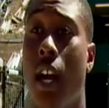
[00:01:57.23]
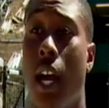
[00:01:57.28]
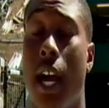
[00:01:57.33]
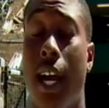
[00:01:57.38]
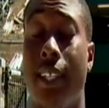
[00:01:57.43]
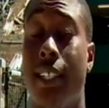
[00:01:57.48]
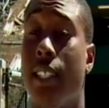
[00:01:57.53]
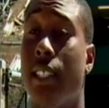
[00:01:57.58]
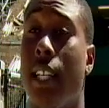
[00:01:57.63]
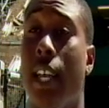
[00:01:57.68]

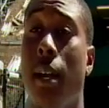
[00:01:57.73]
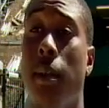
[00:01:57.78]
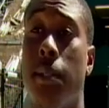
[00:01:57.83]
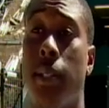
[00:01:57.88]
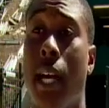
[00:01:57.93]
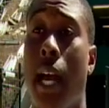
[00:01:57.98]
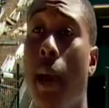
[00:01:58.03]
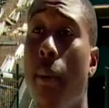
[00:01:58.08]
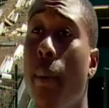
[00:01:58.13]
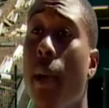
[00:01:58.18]
At the same
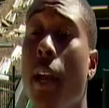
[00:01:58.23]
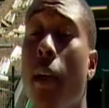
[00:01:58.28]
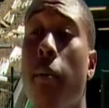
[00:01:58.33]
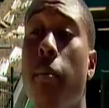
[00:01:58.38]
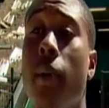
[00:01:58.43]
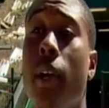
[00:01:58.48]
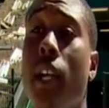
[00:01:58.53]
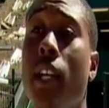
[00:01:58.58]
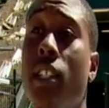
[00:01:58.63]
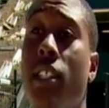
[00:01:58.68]
time, it could
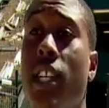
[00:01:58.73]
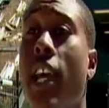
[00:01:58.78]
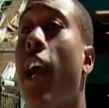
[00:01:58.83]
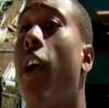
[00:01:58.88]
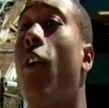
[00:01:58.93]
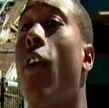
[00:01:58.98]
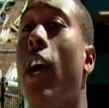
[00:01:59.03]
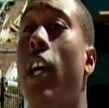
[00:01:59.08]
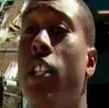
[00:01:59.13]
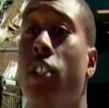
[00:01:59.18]
be
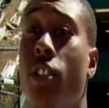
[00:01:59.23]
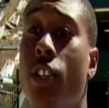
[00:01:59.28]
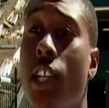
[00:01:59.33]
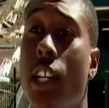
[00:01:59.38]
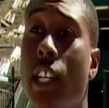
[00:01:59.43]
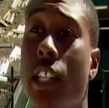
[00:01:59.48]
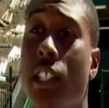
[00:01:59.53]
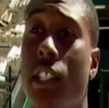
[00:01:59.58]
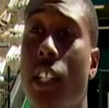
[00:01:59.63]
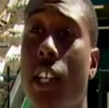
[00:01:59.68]
Jake
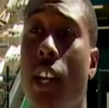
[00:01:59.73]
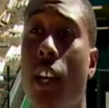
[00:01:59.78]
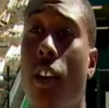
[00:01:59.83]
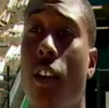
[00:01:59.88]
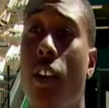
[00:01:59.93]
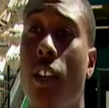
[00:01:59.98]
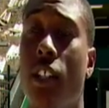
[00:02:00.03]
Rodriguez in